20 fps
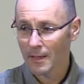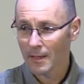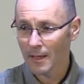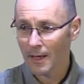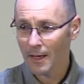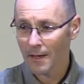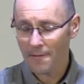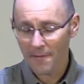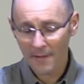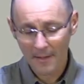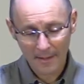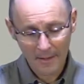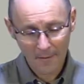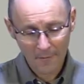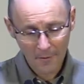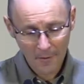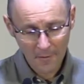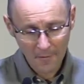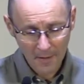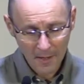I think if
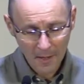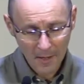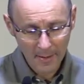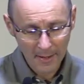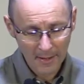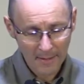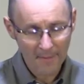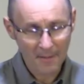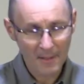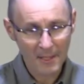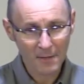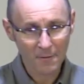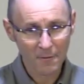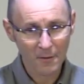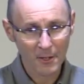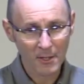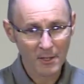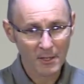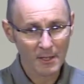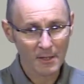you think about it, this
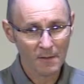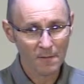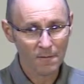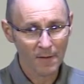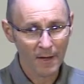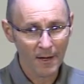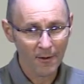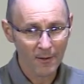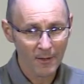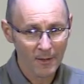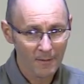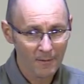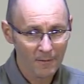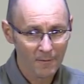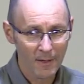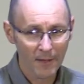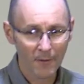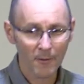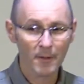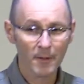verse is very,
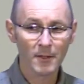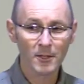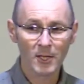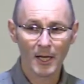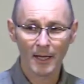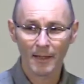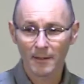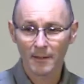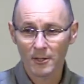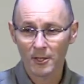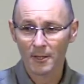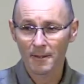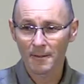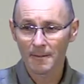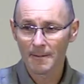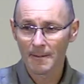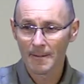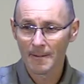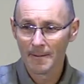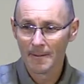very challenging
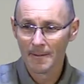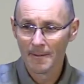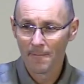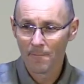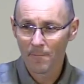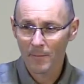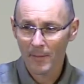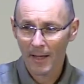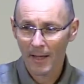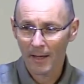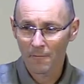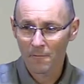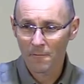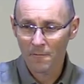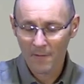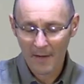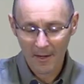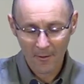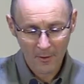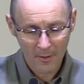and
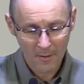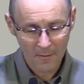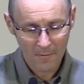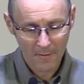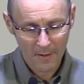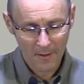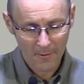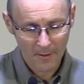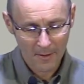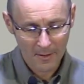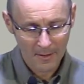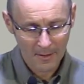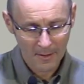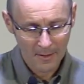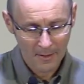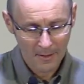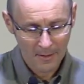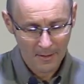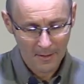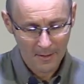very, very
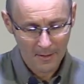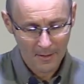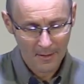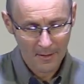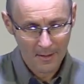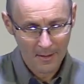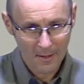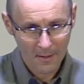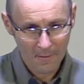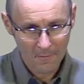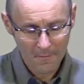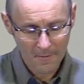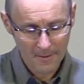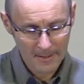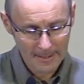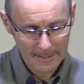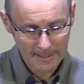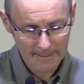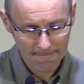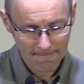comforting.